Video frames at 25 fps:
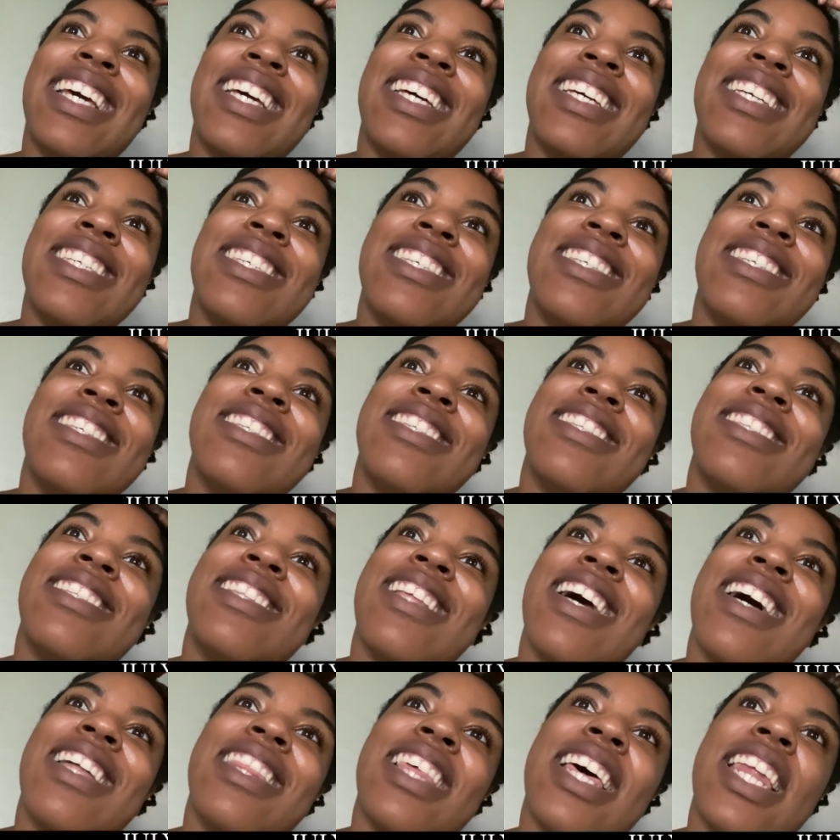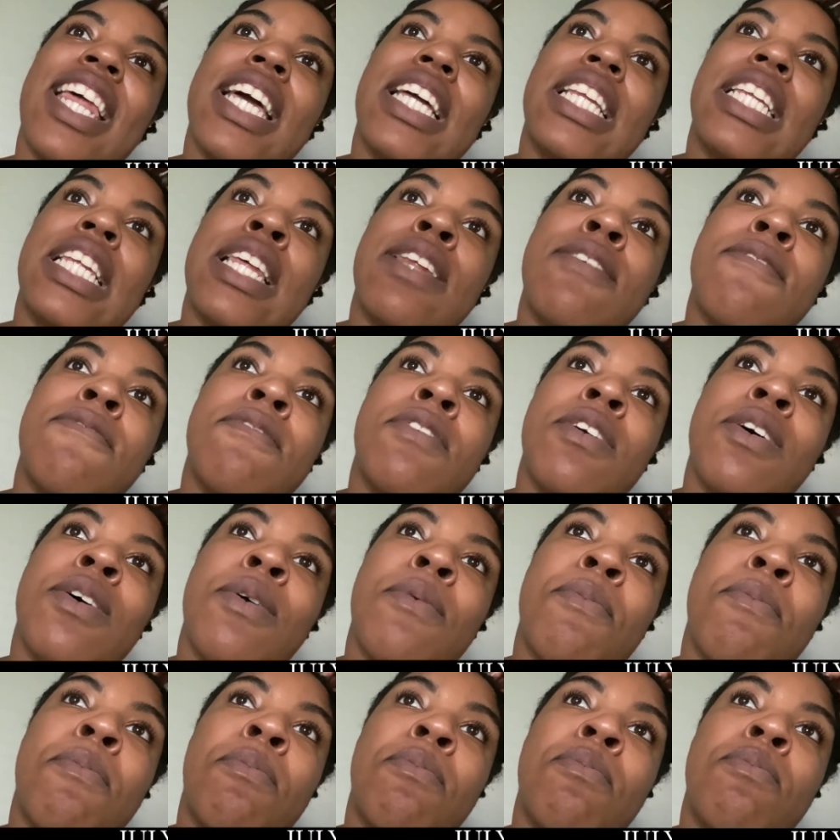it's not that I didn't
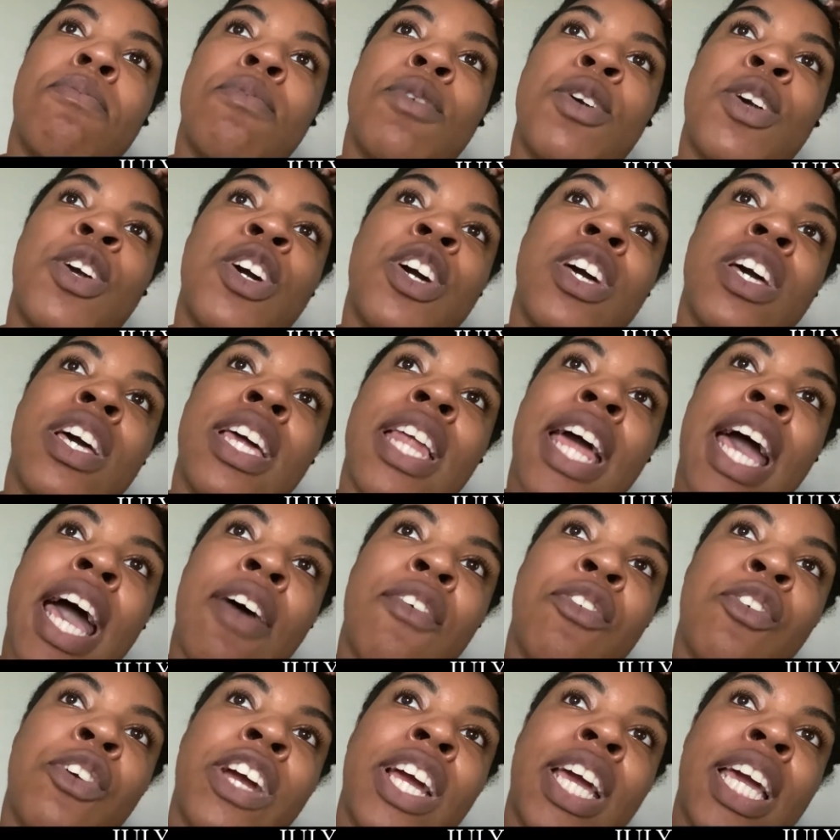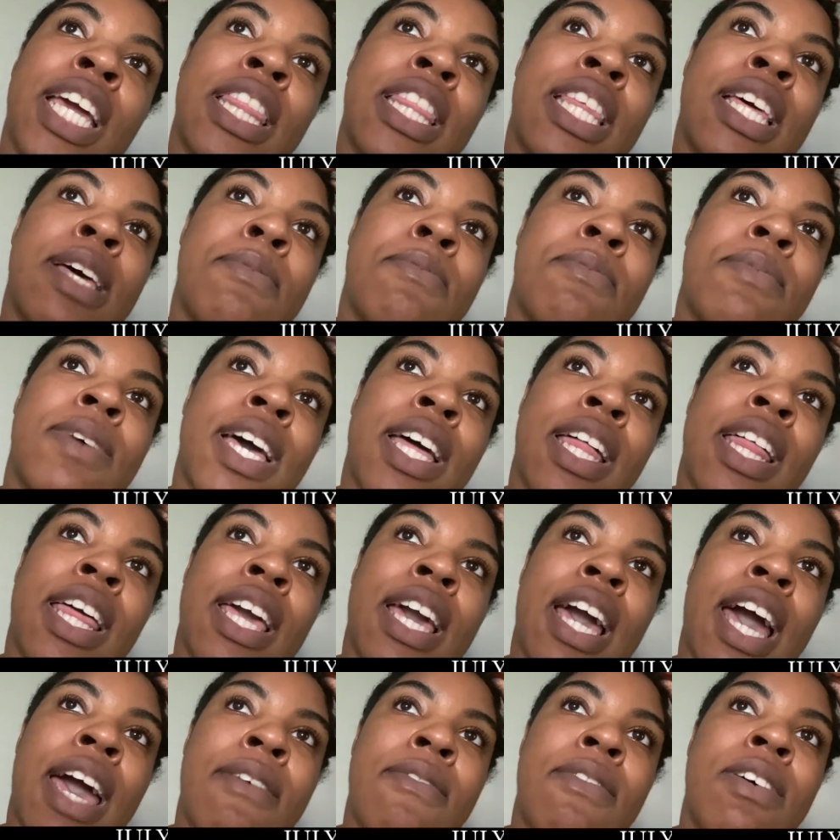feel good after I ate them.
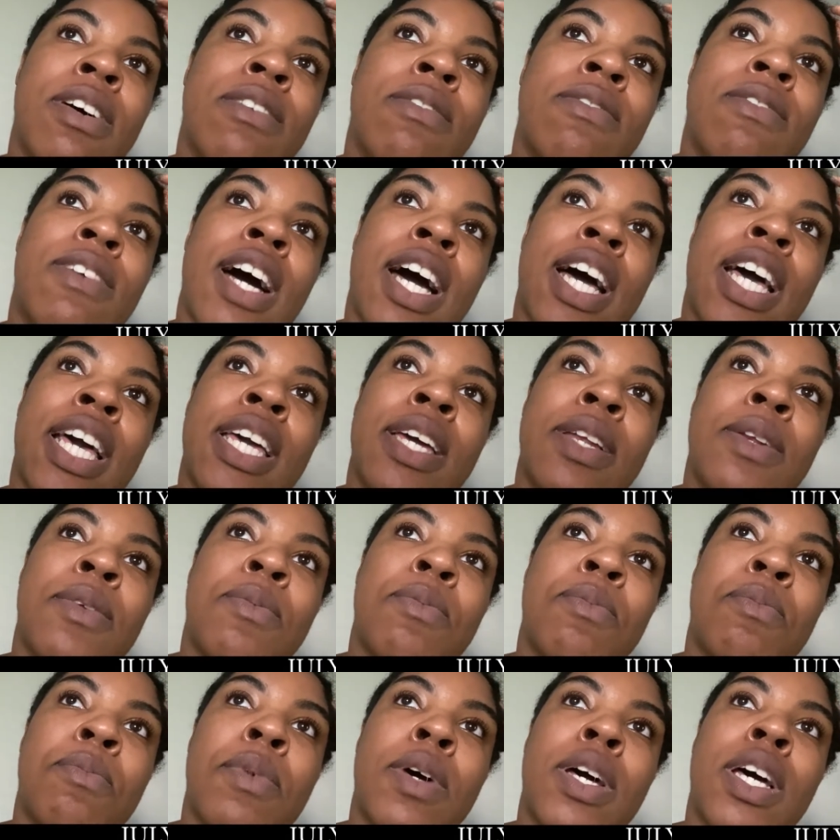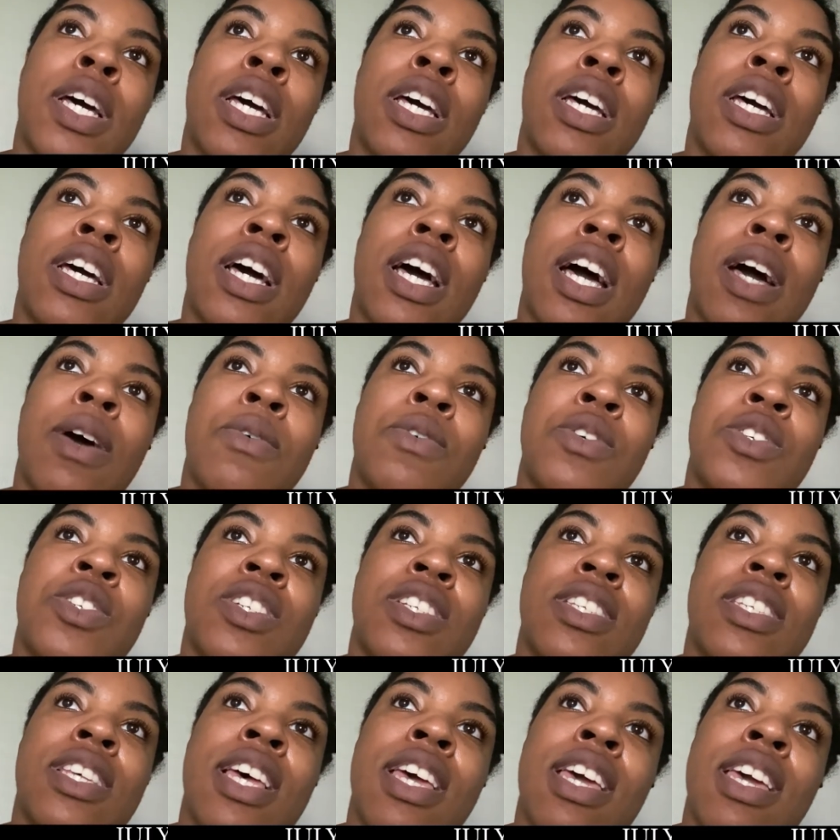Like, I felt fine, but I was
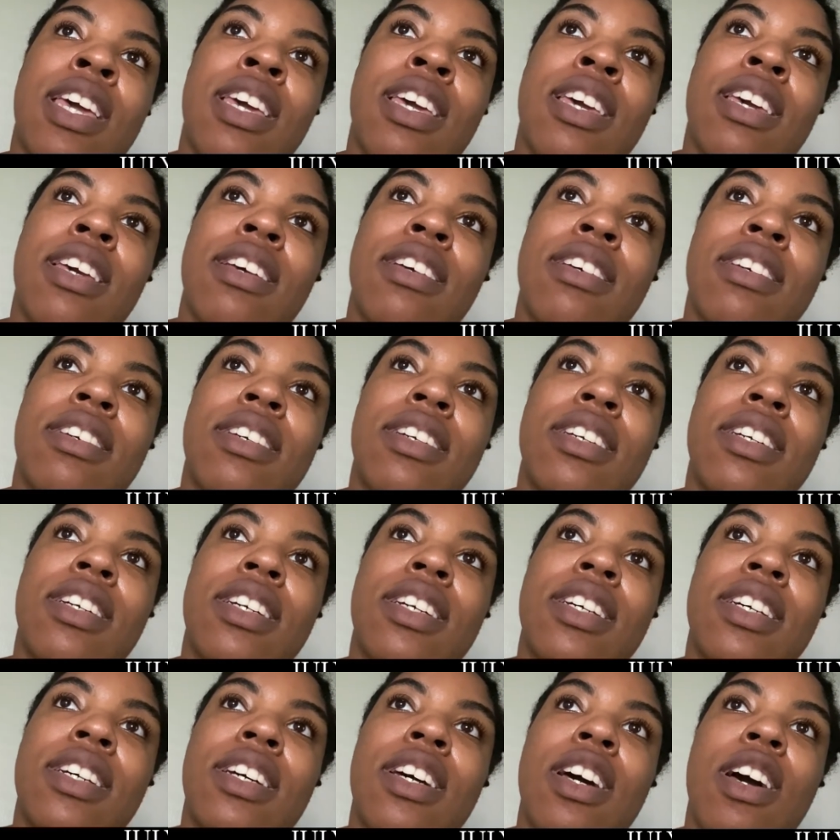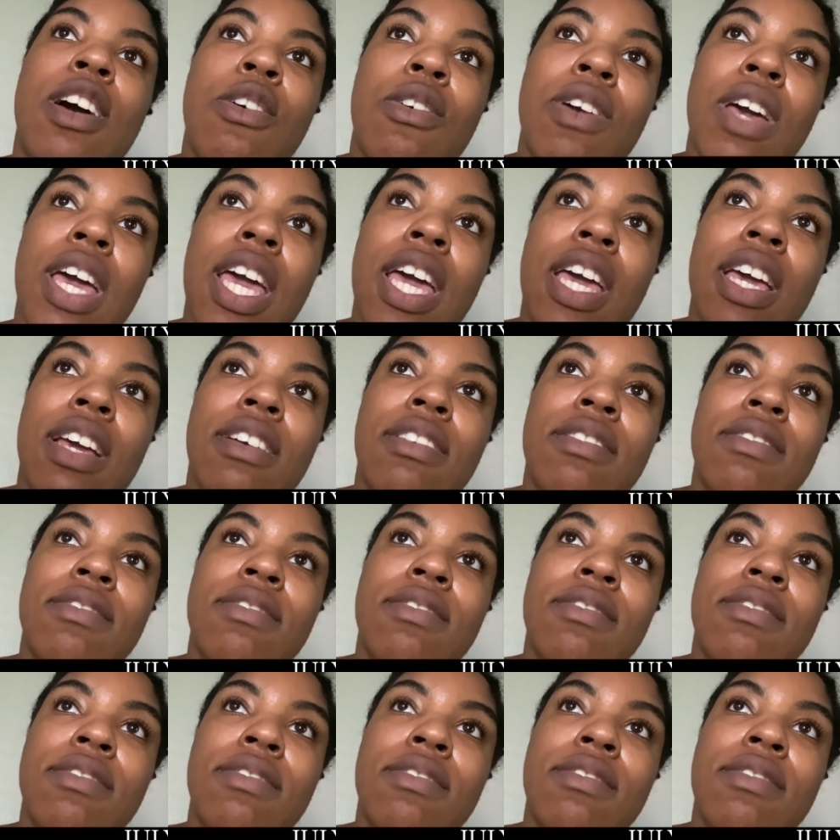just like, okay,